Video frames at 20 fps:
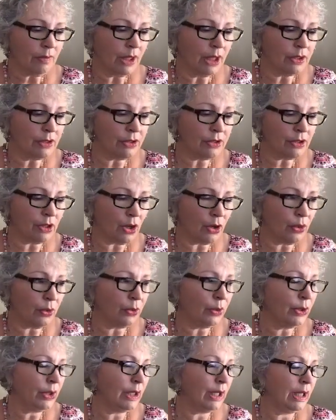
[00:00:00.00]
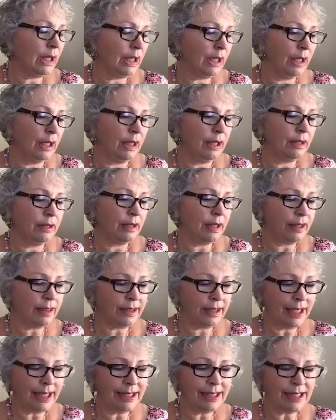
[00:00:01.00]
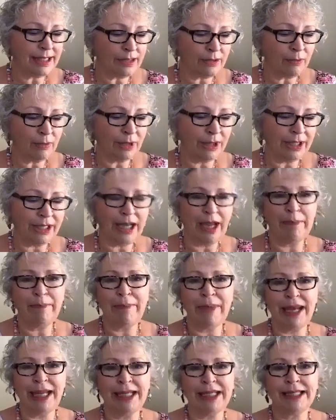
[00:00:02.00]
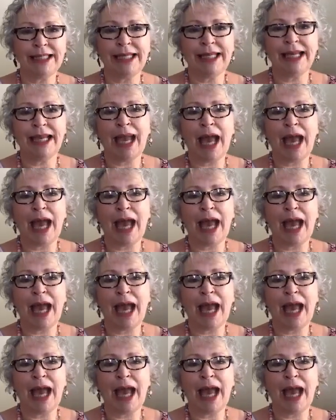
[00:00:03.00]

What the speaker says: so the thing that's really amazing